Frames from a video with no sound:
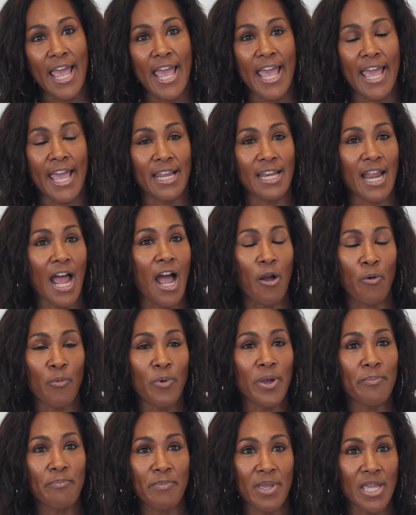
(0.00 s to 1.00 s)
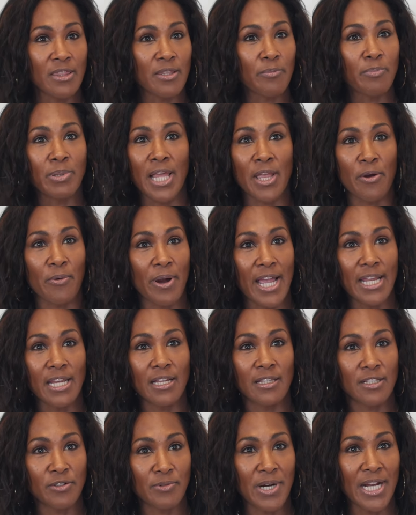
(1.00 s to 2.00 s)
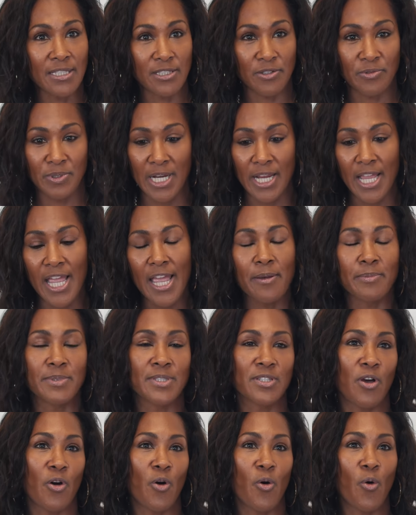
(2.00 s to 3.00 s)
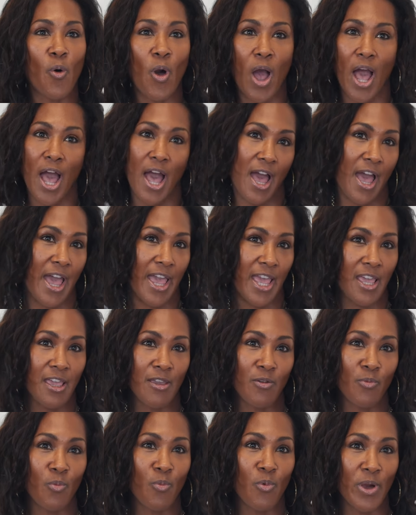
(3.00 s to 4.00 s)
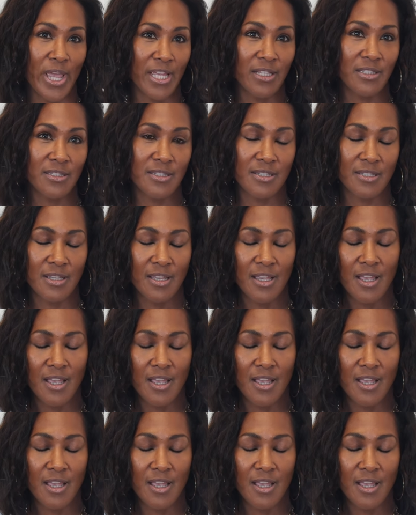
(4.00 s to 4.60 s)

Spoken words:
and I would meet the playwright and director when I came. So I went,